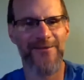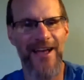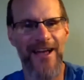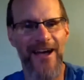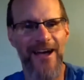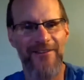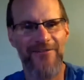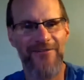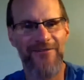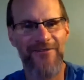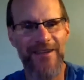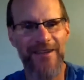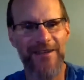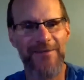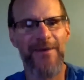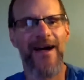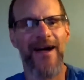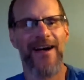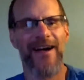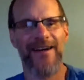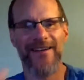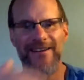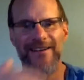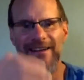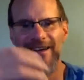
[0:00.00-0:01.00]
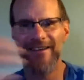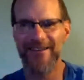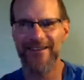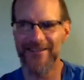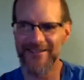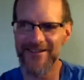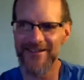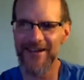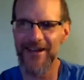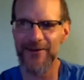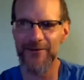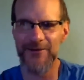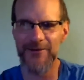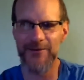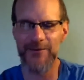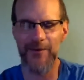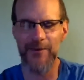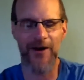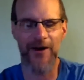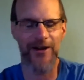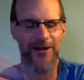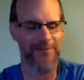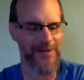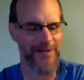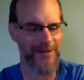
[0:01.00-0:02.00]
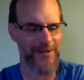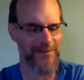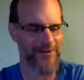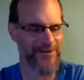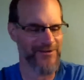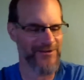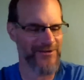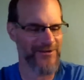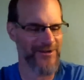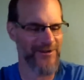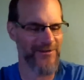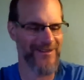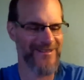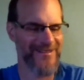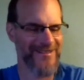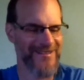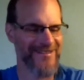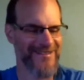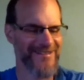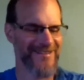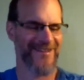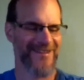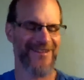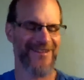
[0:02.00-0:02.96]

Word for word: I have feedback and I can kind of respond to people. So it's a little